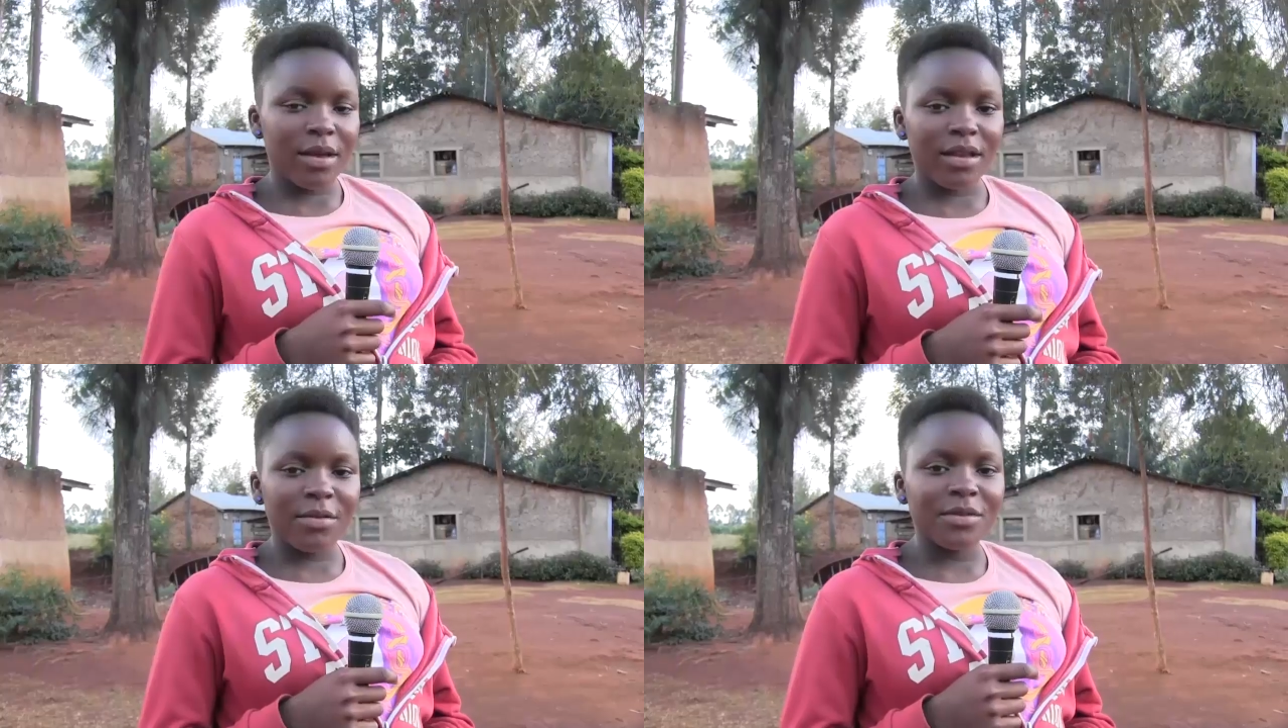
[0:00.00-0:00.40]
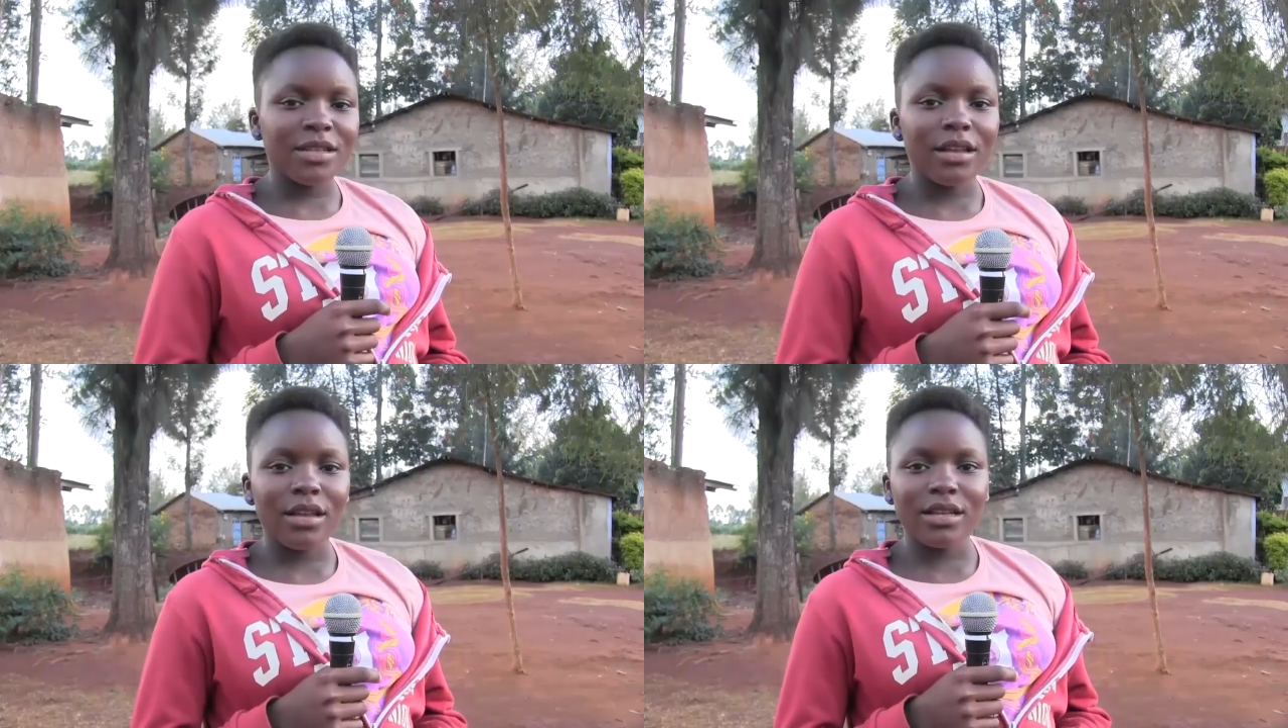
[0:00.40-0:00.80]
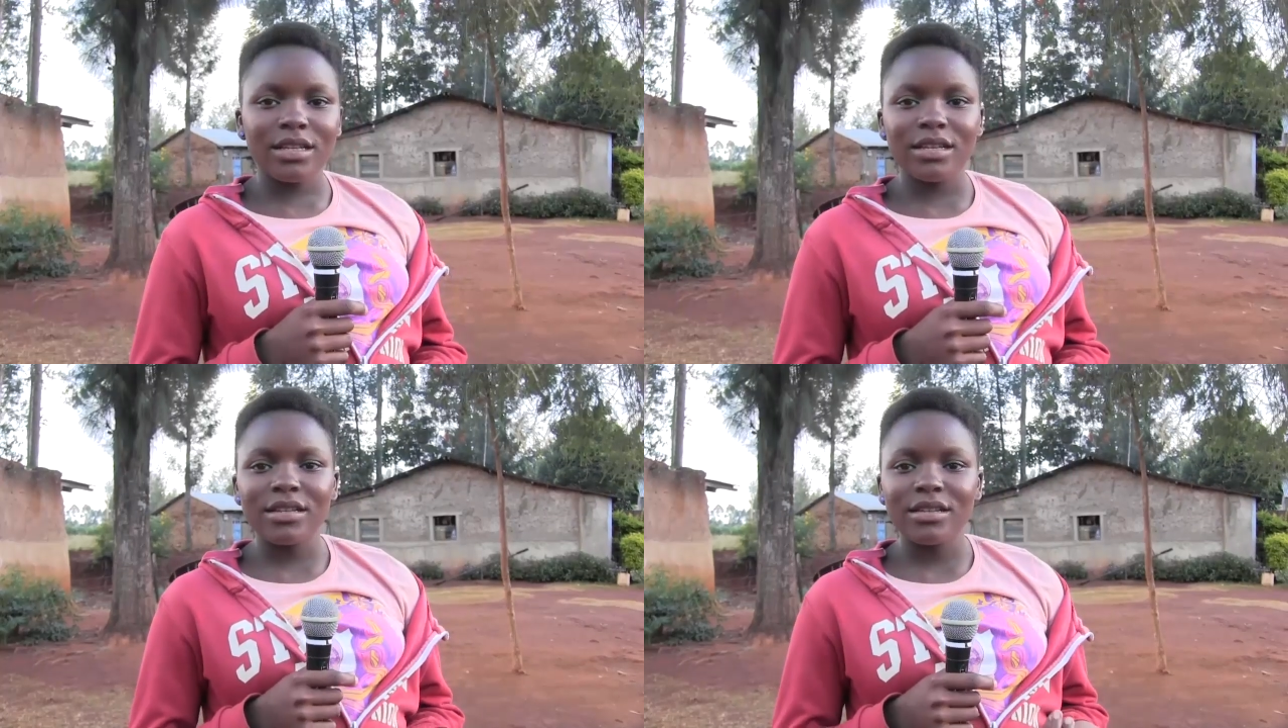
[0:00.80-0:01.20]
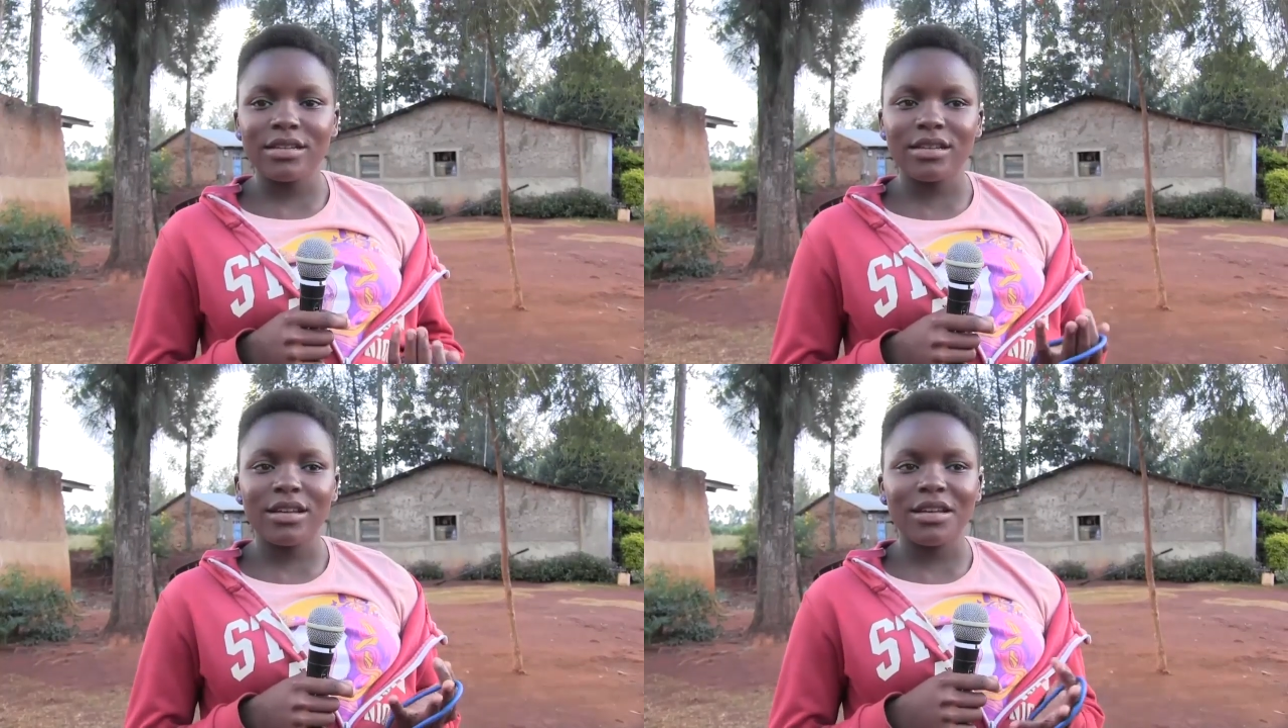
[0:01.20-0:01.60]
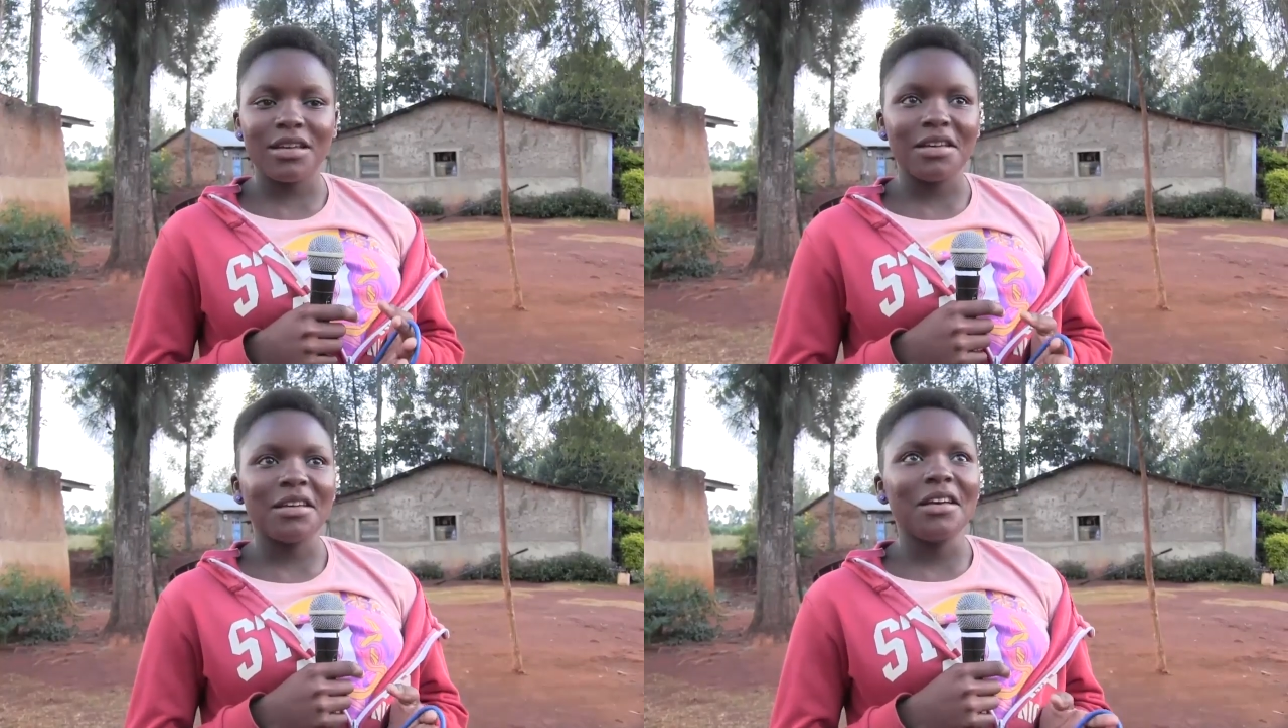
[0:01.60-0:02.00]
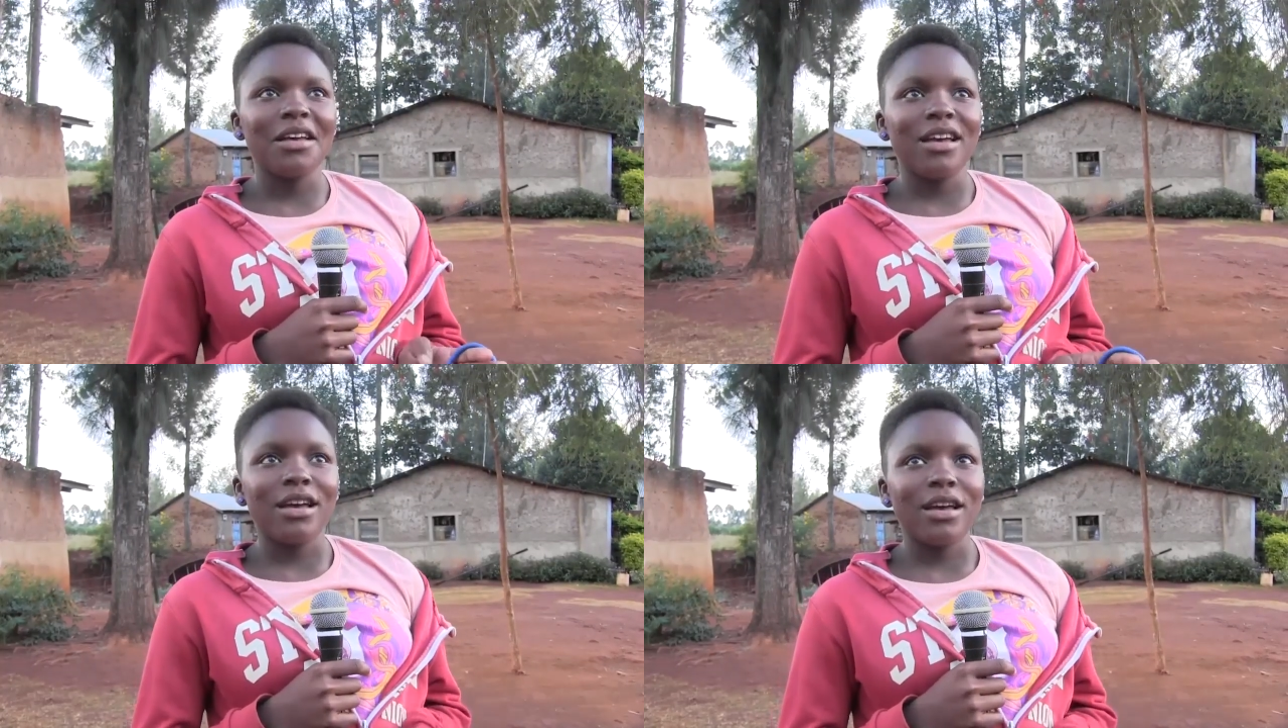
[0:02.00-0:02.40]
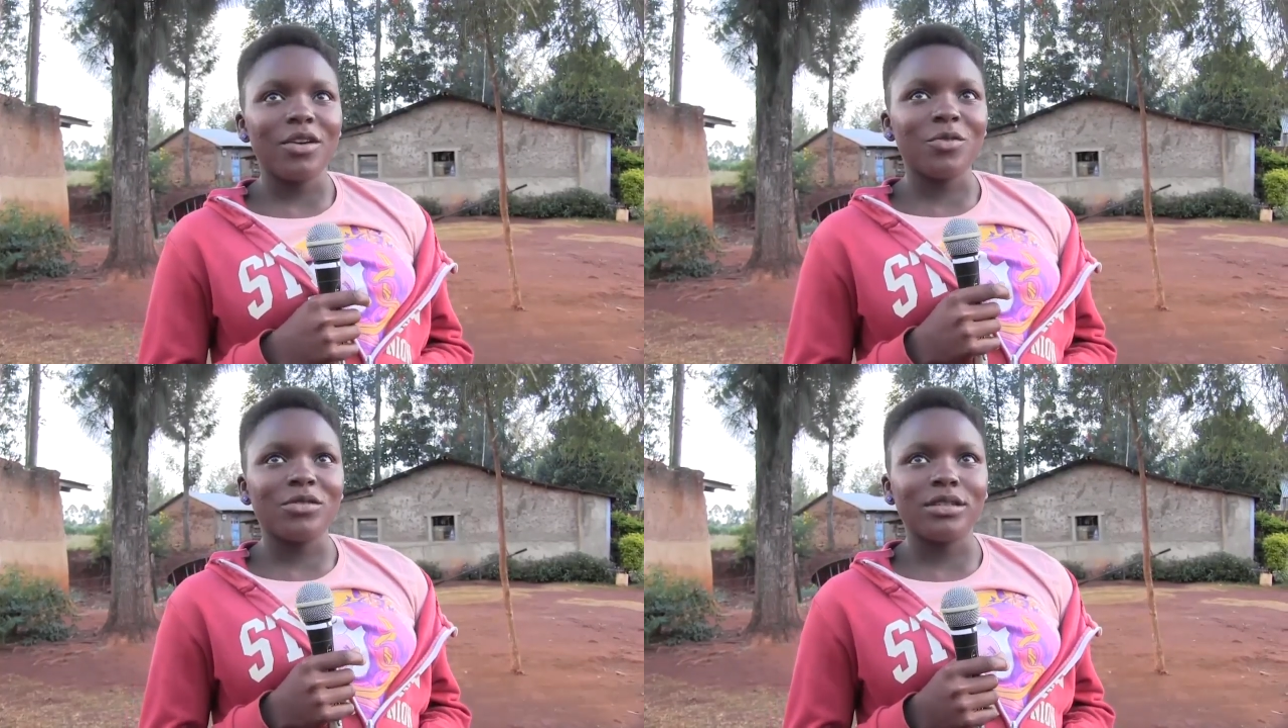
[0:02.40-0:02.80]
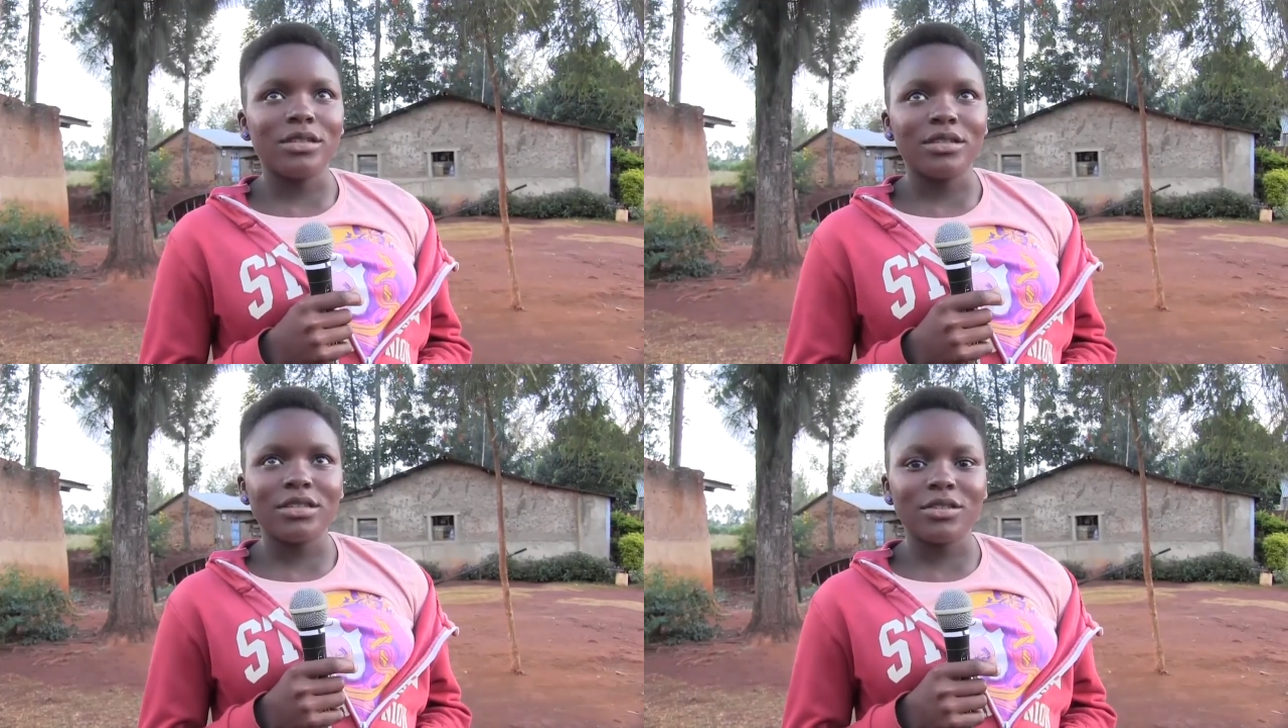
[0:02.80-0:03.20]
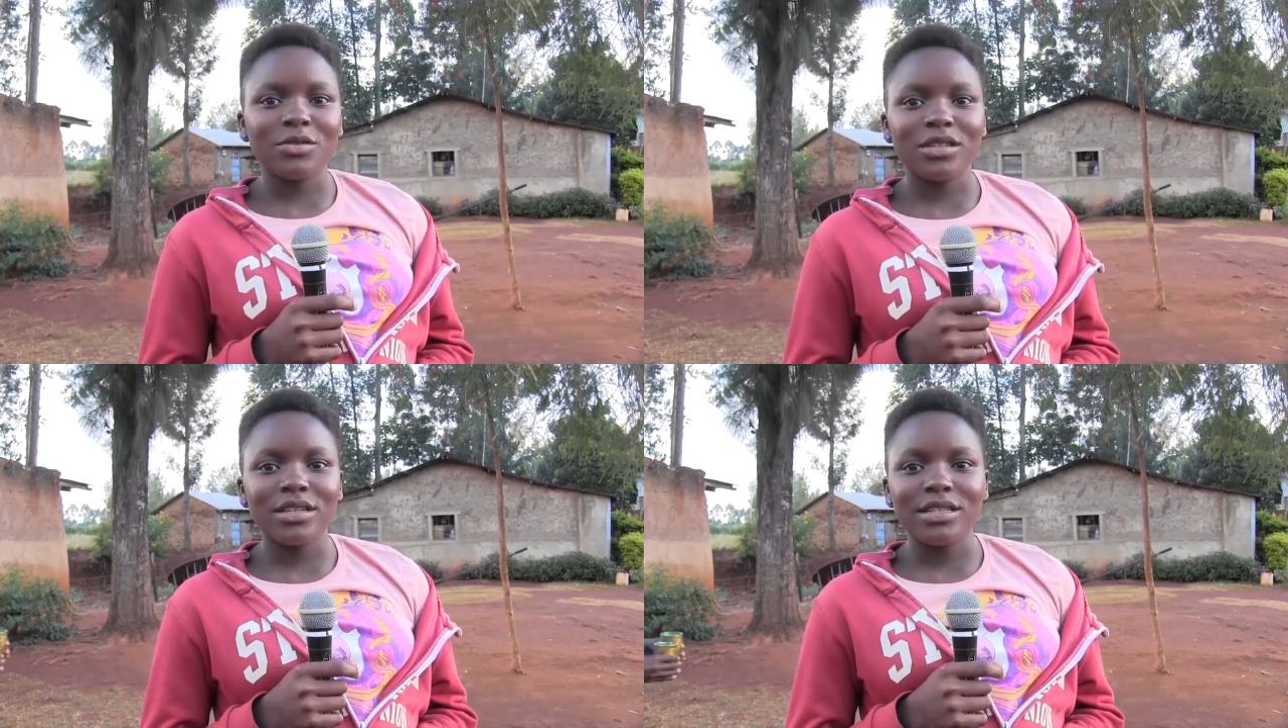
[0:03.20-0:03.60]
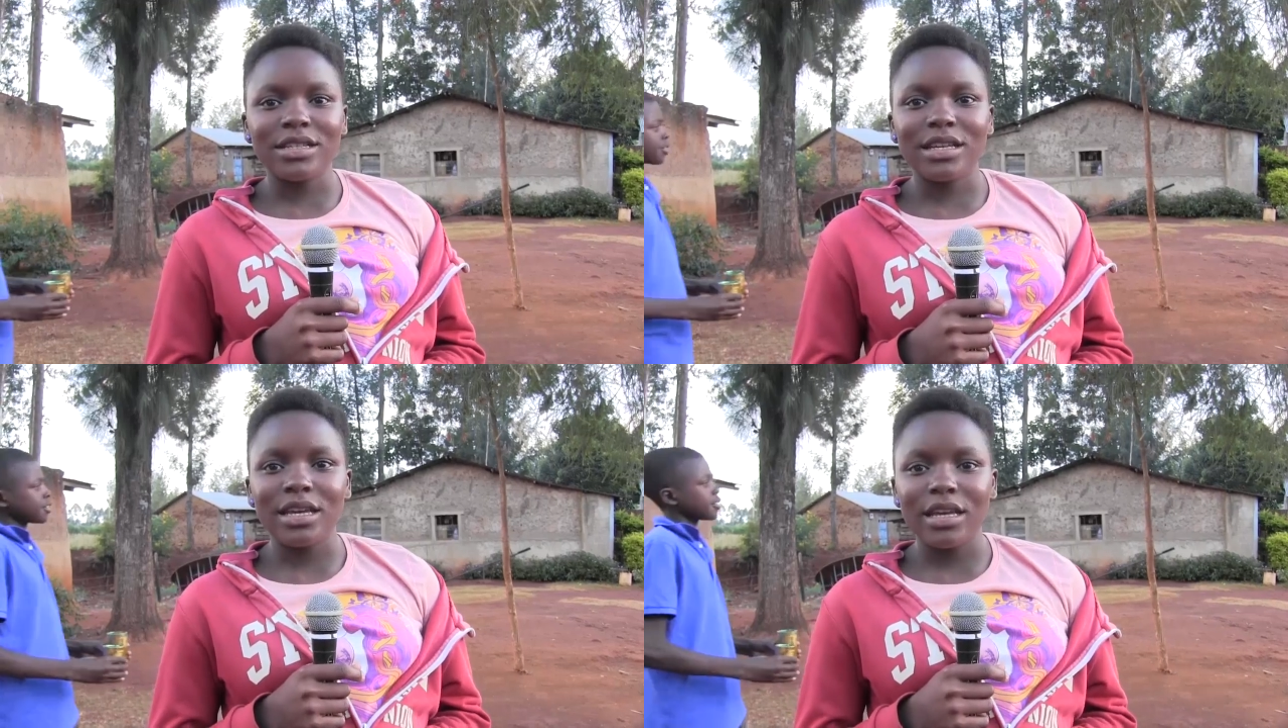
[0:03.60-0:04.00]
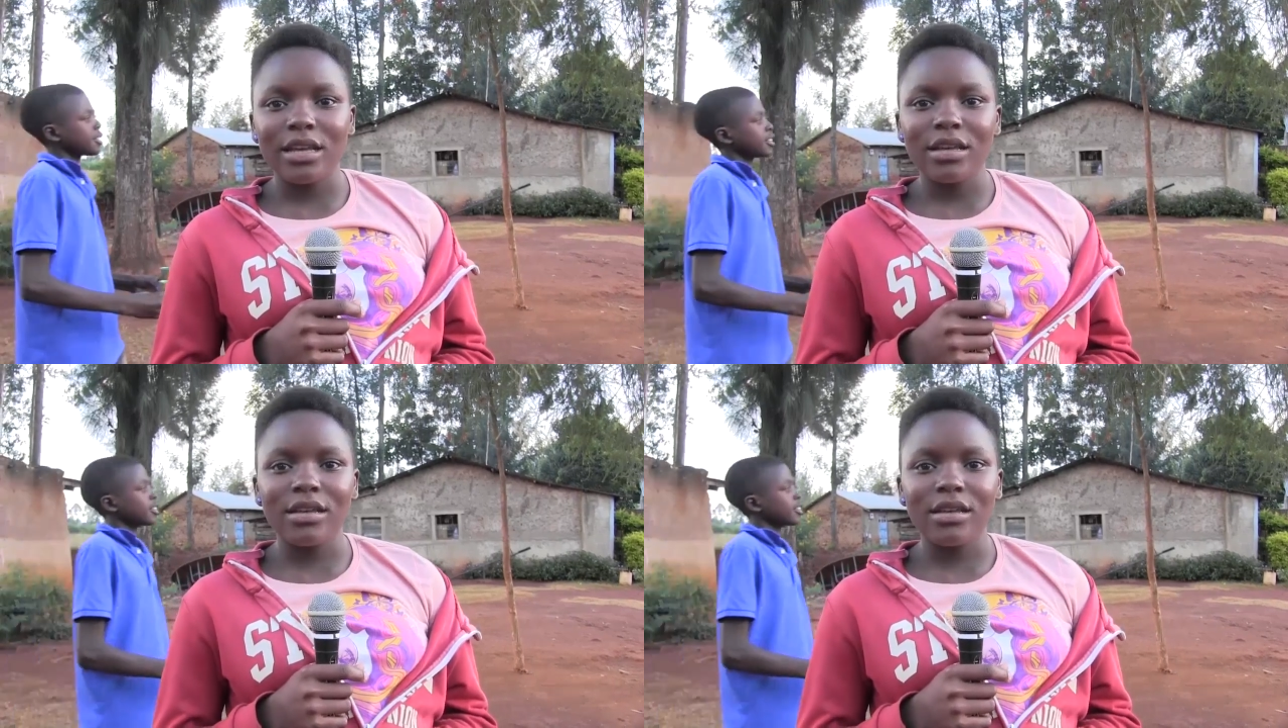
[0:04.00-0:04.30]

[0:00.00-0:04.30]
name is Elite. I was in Shikusa DK.